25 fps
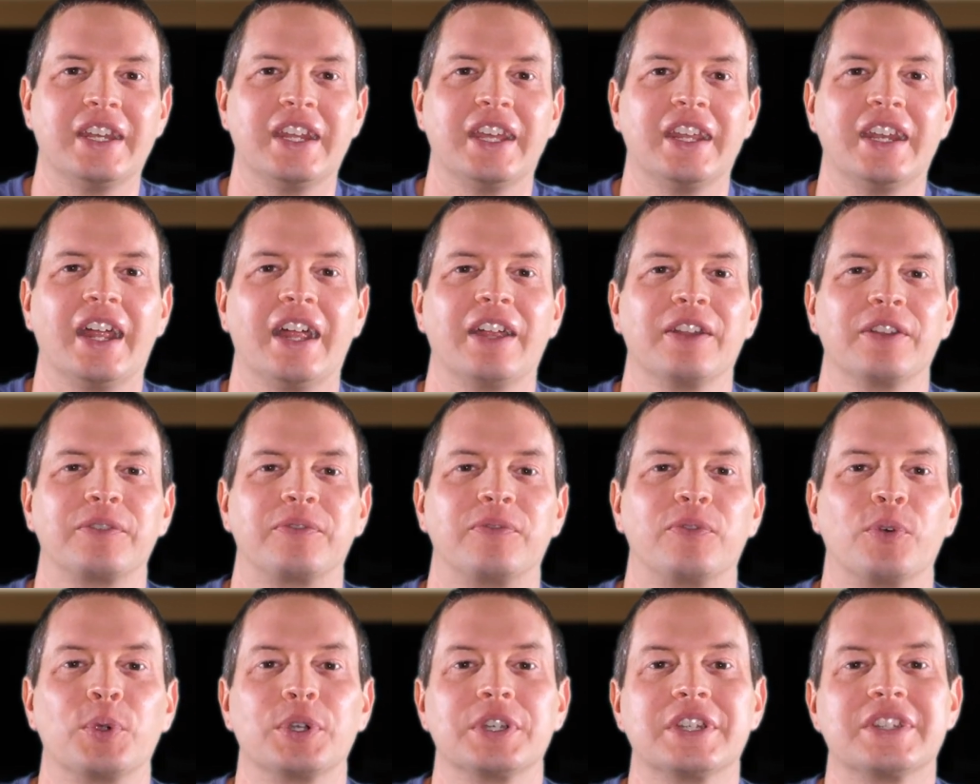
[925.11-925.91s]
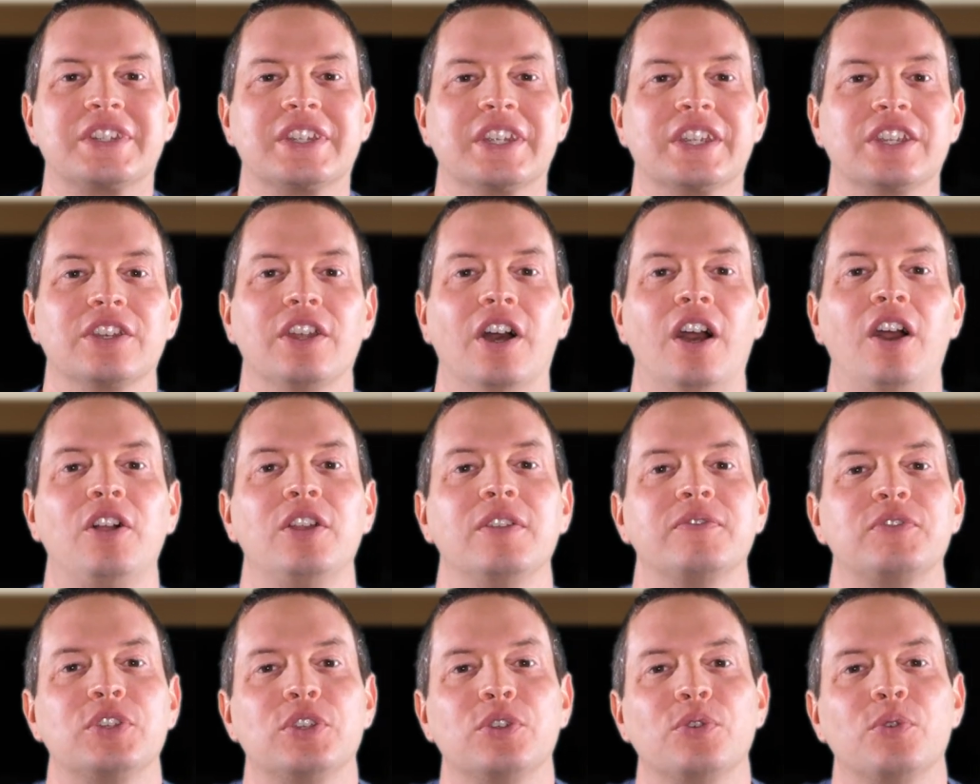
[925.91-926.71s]
And I look forward to seeing all
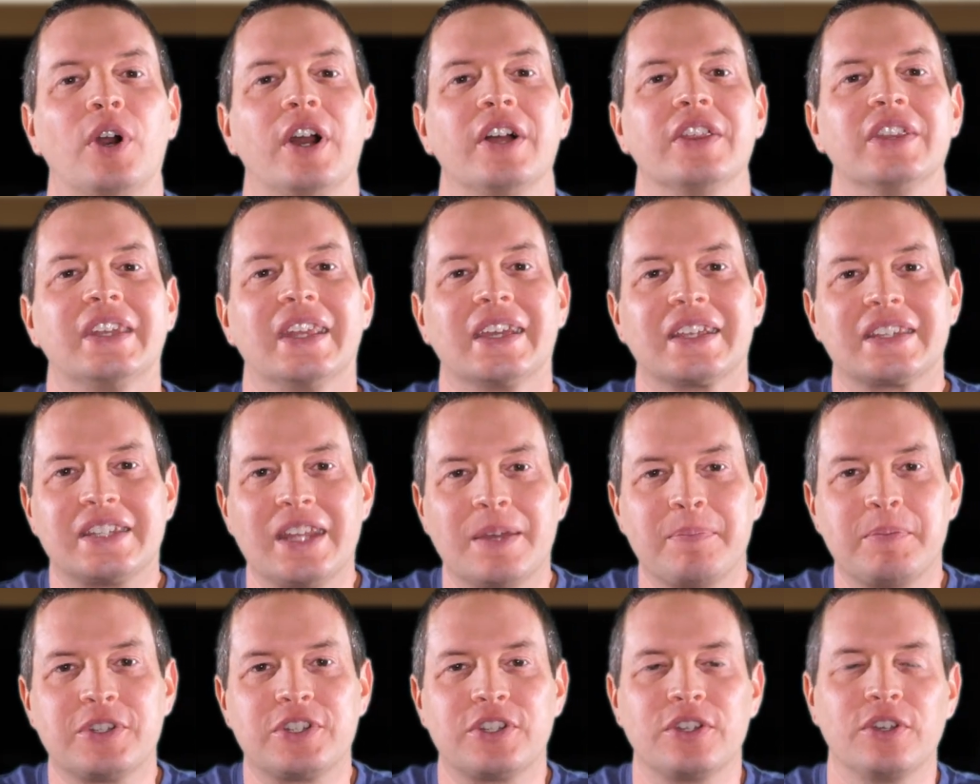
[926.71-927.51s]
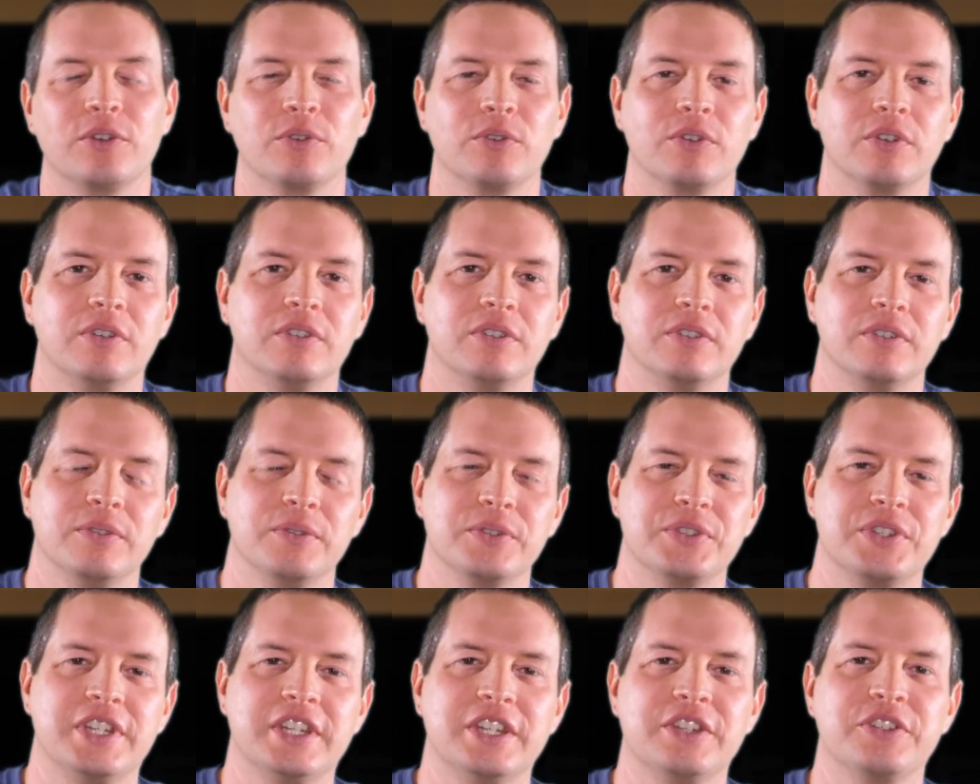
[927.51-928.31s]
of you on the next episode.
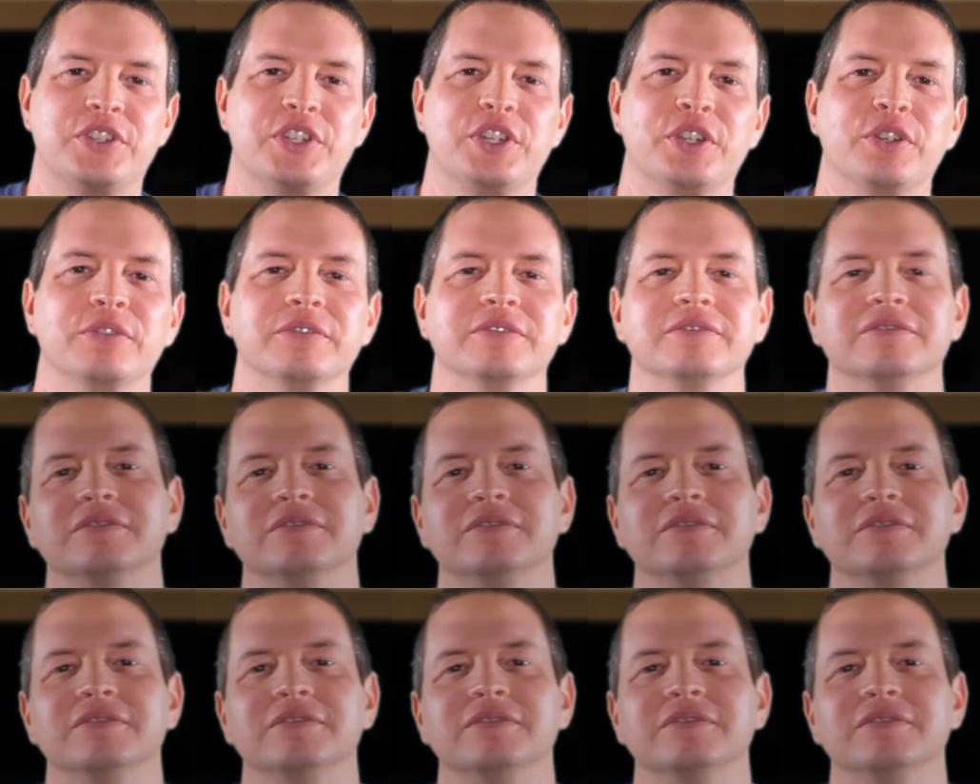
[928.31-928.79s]
See you soon.